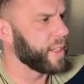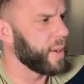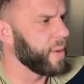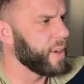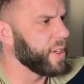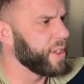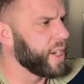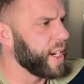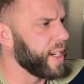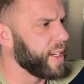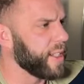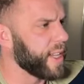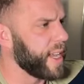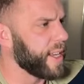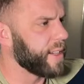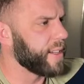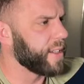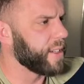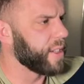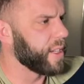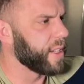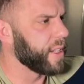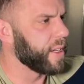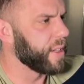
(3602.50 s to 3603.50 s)
I want to change that
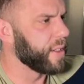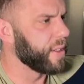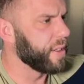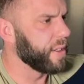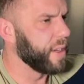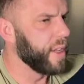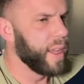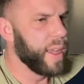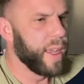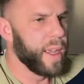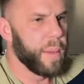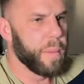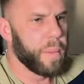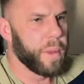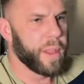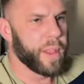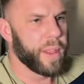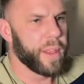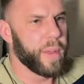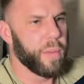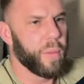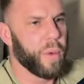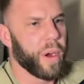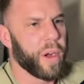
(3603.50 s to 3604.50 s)
to skills, but
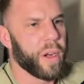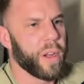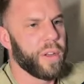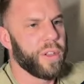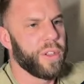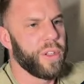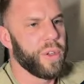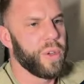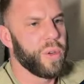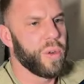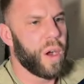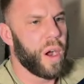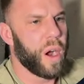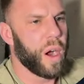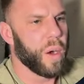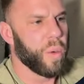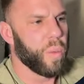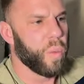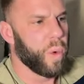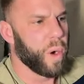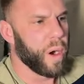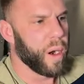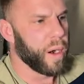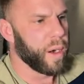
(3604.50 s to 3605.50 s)
then, then we're going to do our
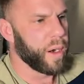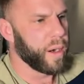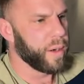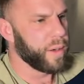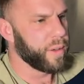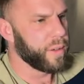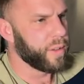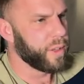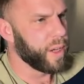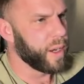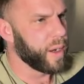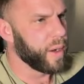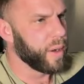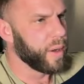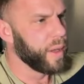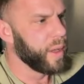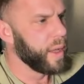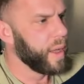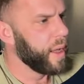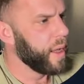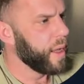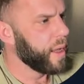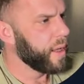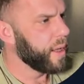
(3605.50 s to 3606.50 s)
work. So
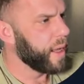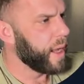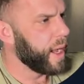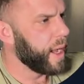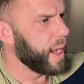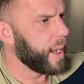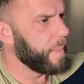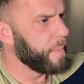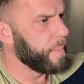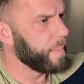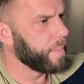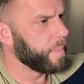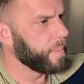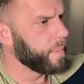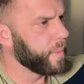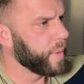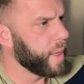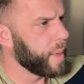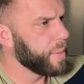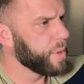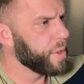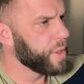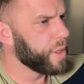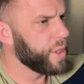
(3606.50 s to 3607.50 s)
um,
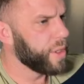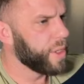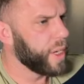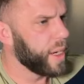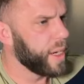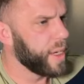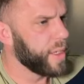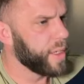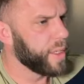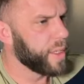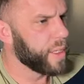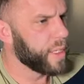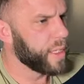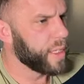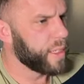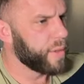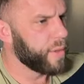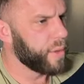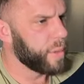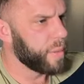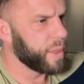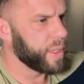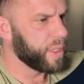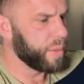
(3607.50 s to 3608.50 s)
I'm just going to change this
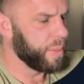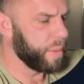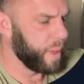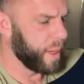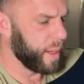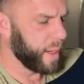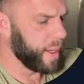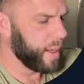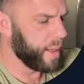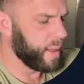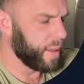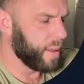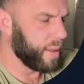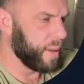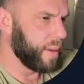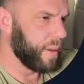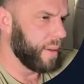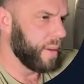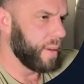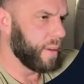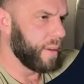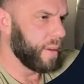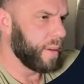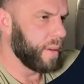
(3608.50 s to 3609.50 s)
from experience
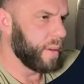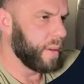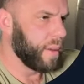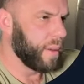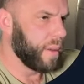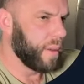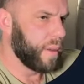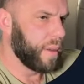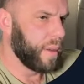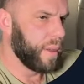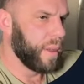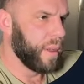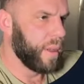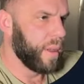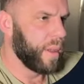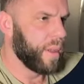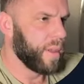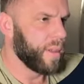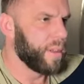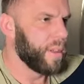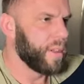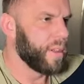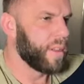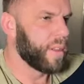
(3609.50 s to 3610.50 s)

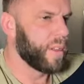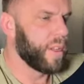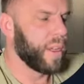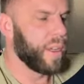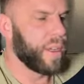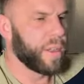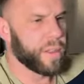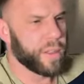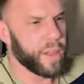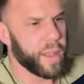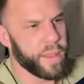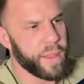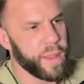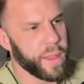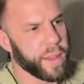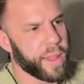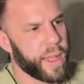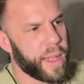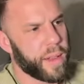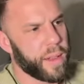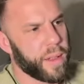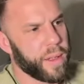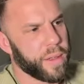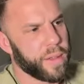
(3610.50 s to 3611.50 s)
to skills. I think
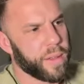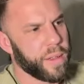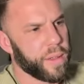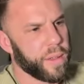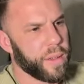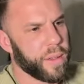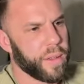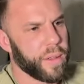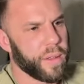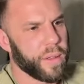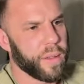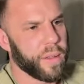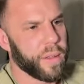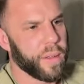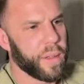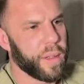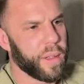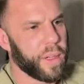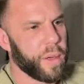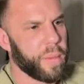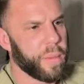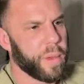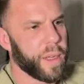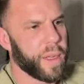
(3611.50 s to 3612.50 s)
that looks a
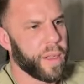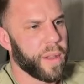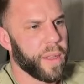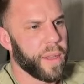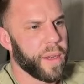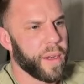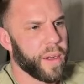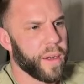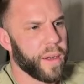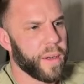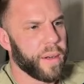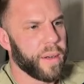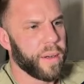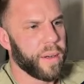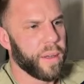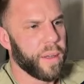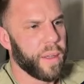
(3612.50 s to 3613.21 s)
little bit cleaner.